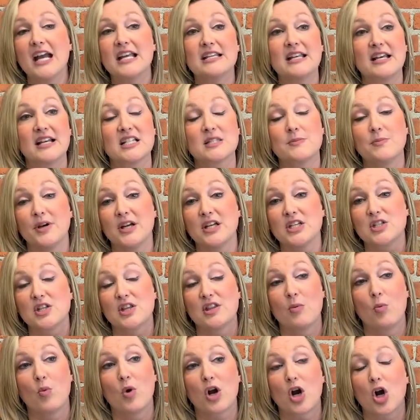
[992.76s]
explain to
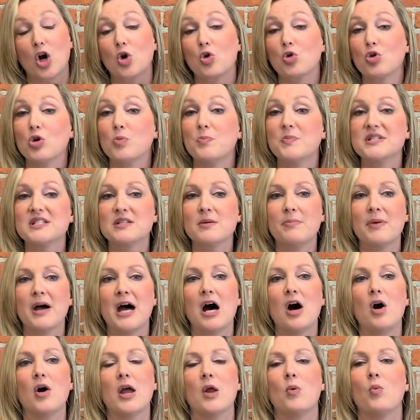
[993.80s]
them what our group is
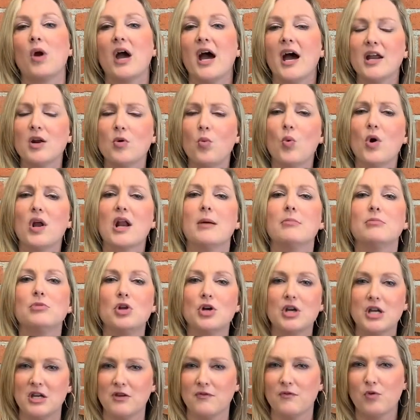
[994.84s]
about and kind of what I'm
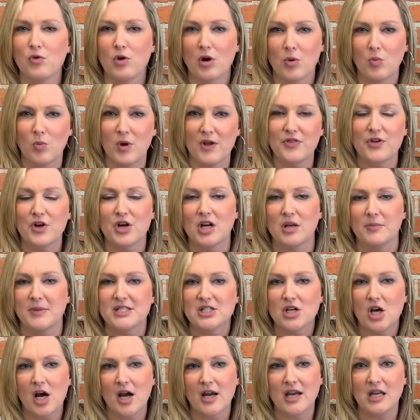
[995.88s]
looking for and what they're going to be
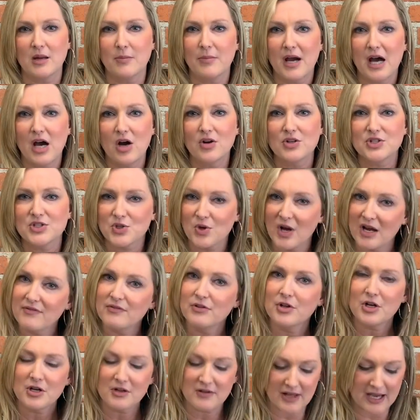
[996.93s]
talking about. So I've
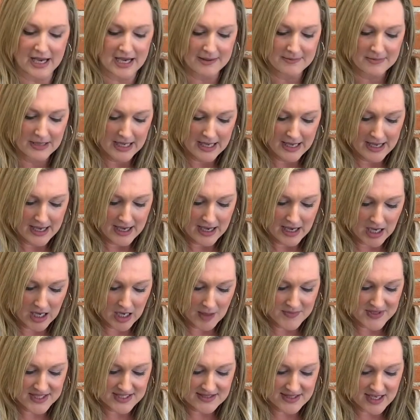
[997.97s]
learned that.
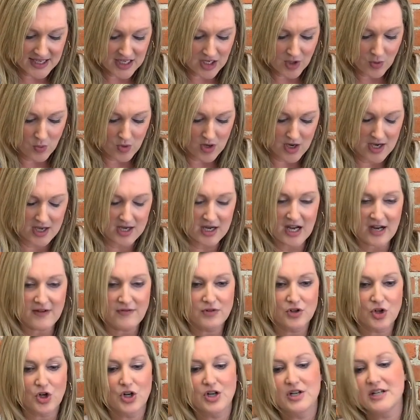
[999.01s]
The second one I've
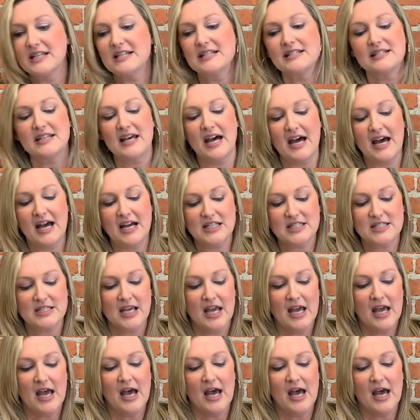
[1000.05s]
learned is that